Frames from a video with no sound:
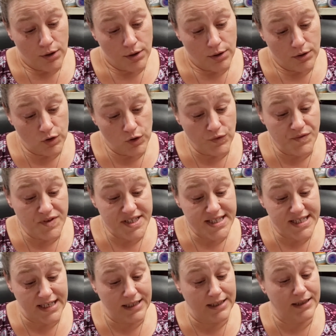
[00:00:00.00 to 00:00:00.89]
You've
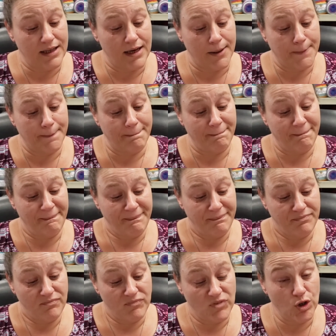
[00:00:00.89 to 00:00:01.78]
seen them.
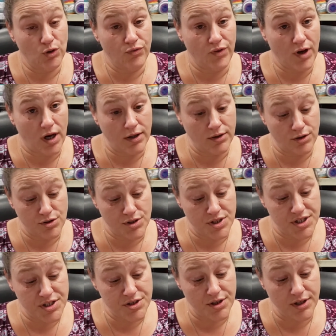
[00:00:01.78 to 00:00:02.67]
You've
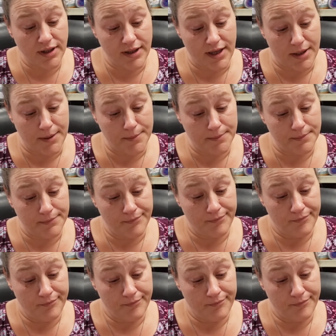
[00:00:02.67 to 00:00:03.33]
understood them.